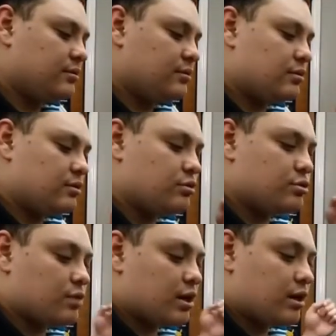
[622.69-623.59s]
you
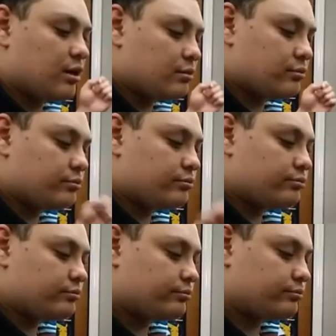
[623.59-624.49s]
try
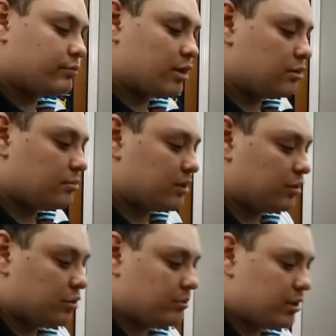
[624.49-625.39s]
and you might
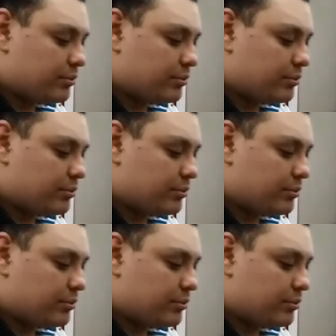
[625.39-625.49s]
learn about.